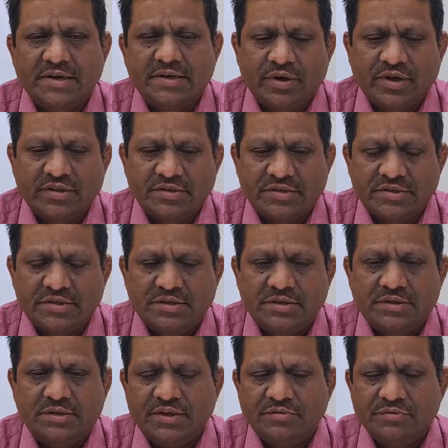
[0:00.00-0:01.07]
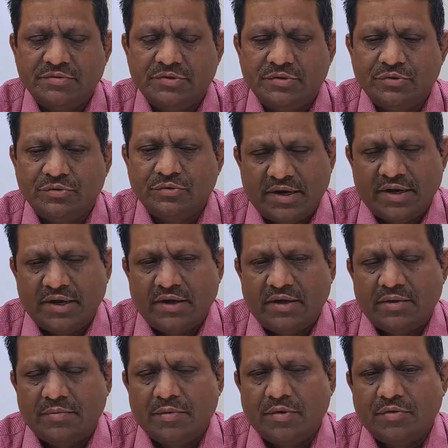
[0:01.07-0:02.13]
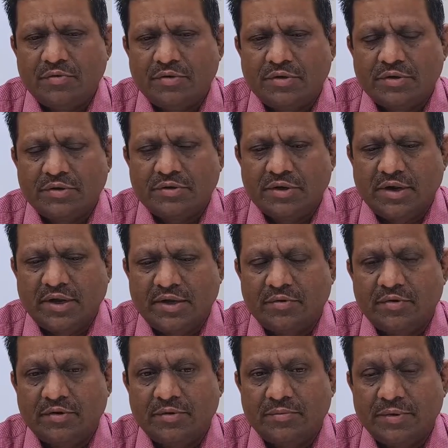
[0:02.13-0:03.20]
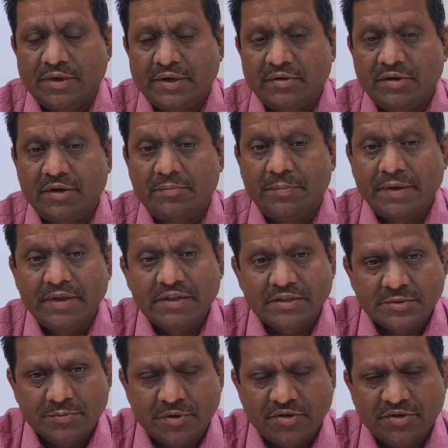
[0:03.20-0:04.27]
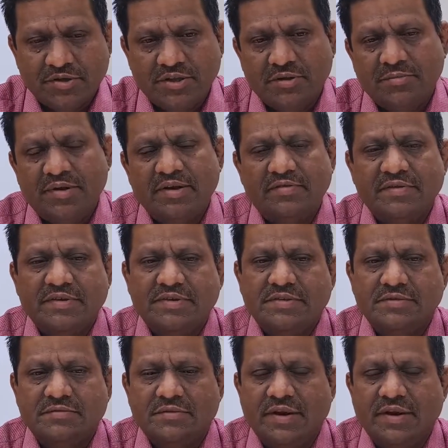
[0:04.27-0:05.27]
You can see, gives you idea about or like about the particular pain spots in the pelvis,